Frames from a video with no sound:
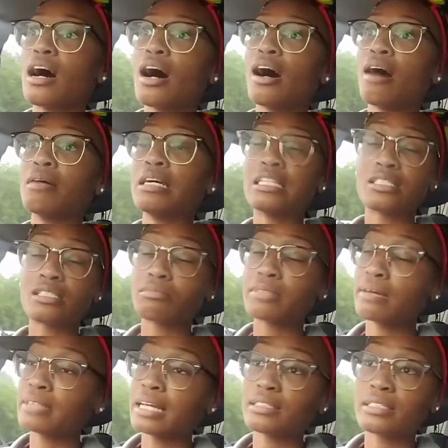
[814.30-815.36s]
uh, and
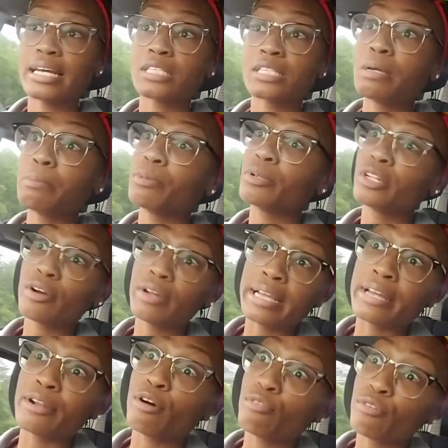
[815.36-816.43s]
sometimes that takes people
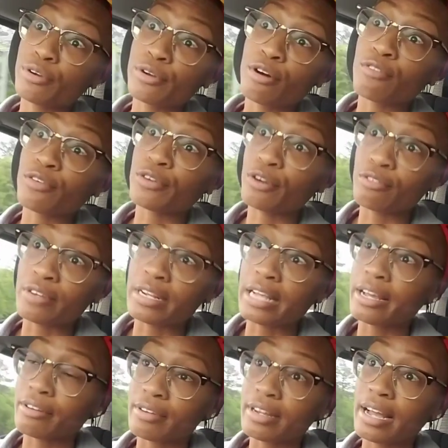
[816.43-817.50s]
learning it over and over and over
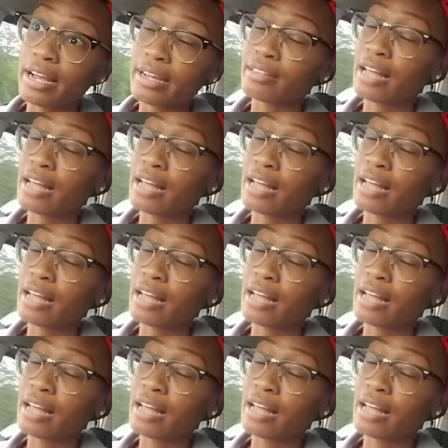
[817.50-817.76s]
again, okay?